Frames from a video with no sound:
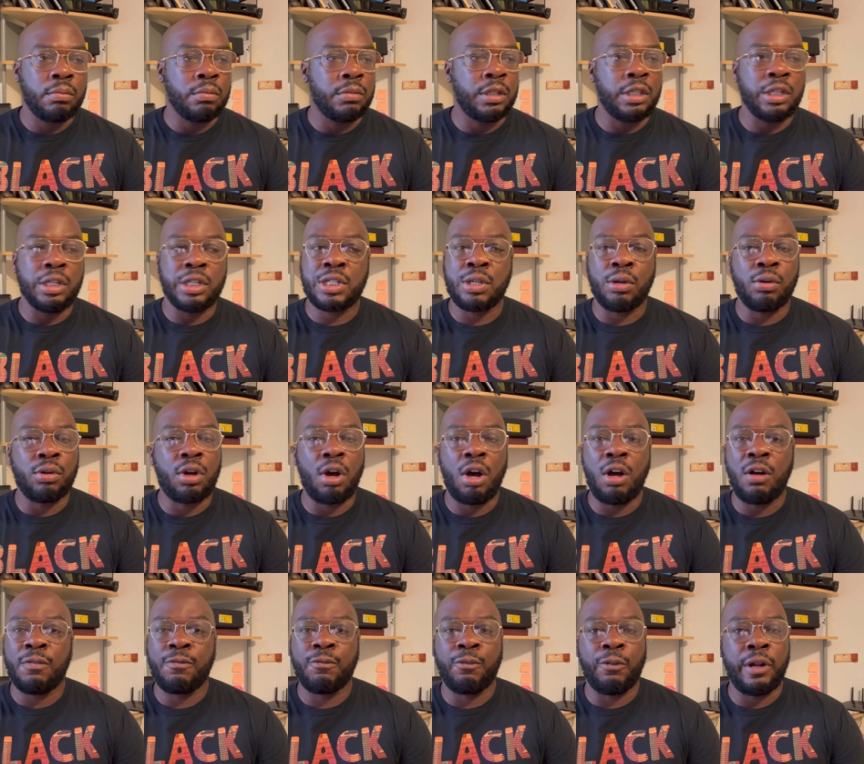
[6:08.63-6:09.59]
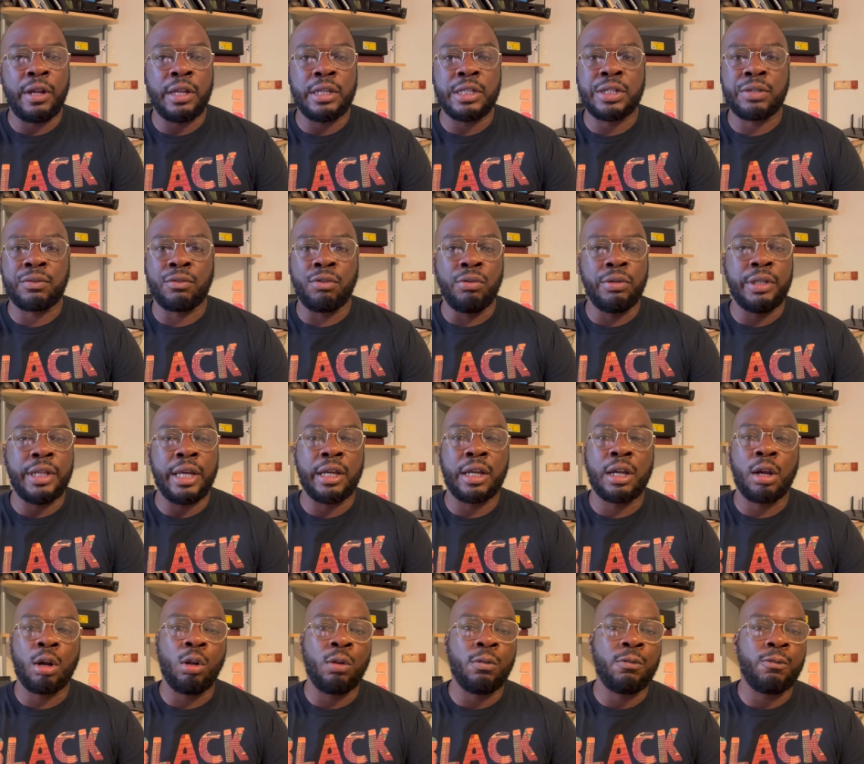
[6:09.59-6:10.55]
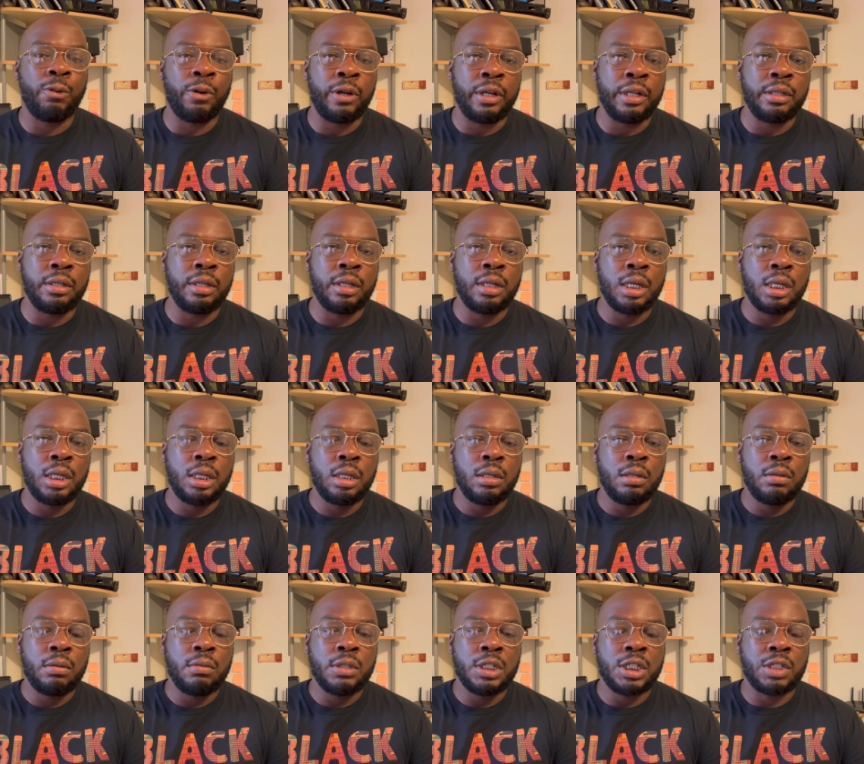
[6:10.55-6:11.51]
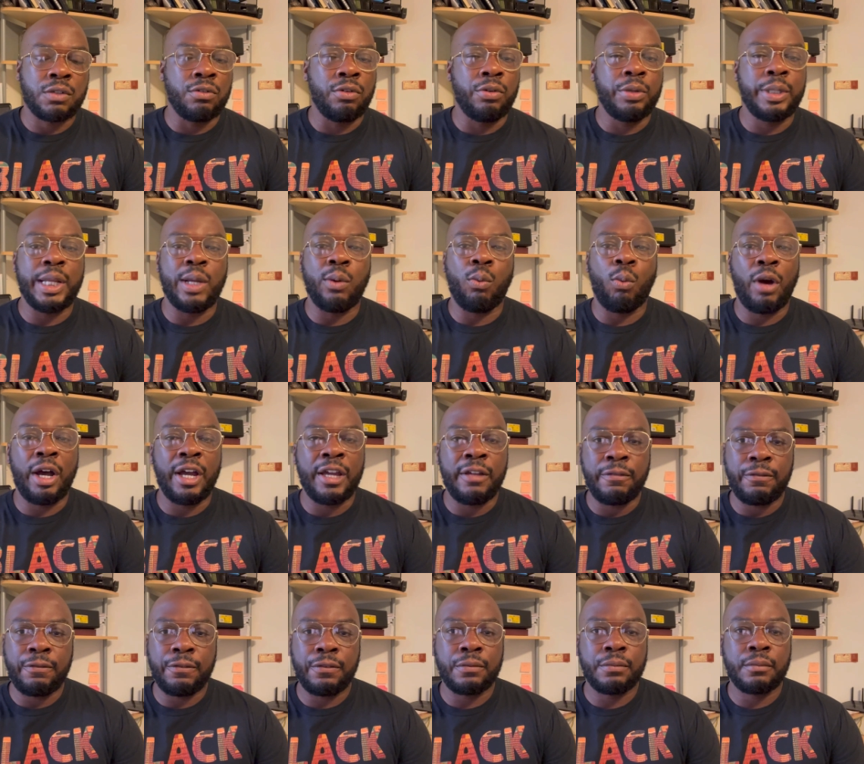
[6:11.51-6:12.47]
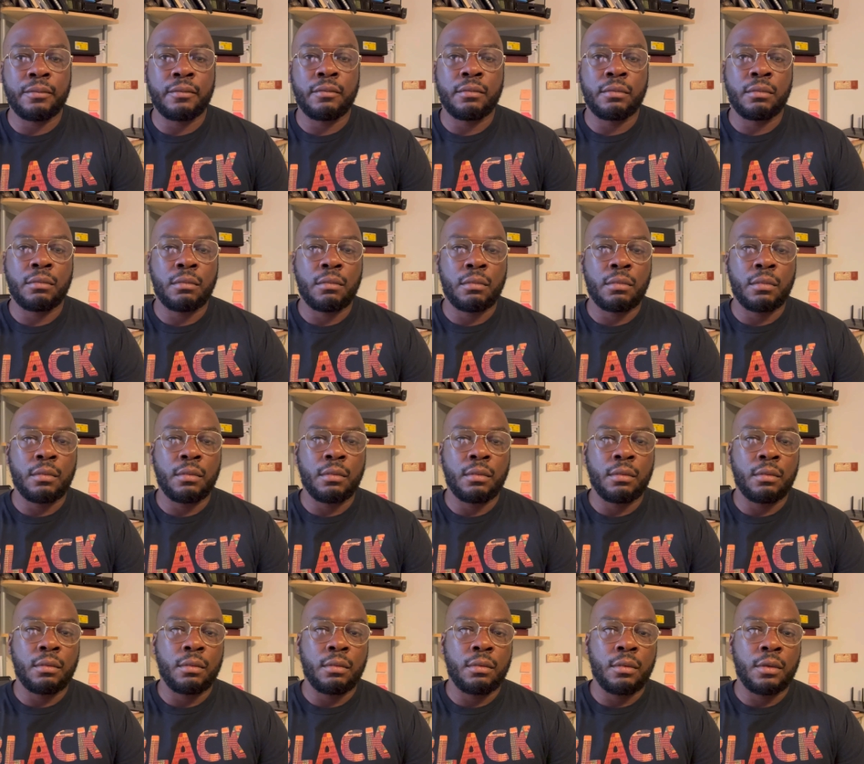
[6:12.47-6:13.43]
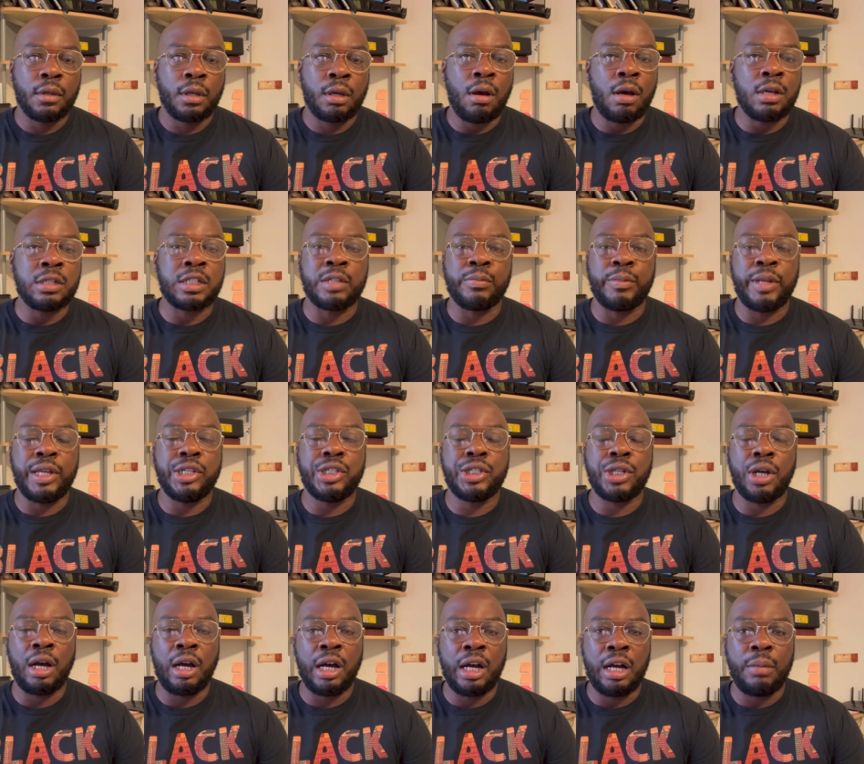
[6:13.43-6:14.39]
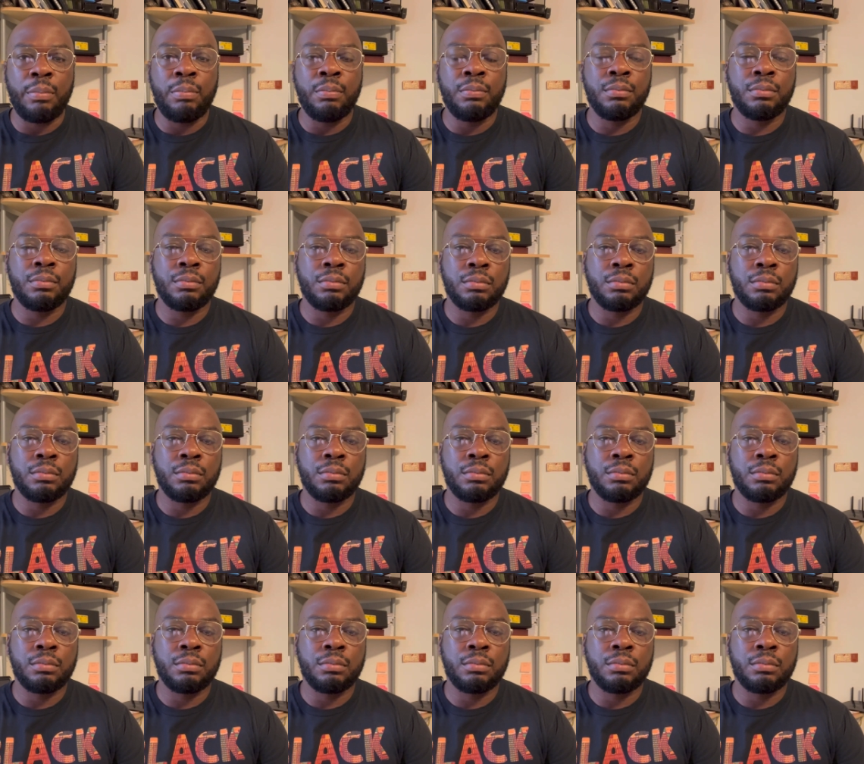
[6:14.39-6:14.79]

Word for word: Their so-called friend screwed their girlfriend, screwed their wife, cost them their job.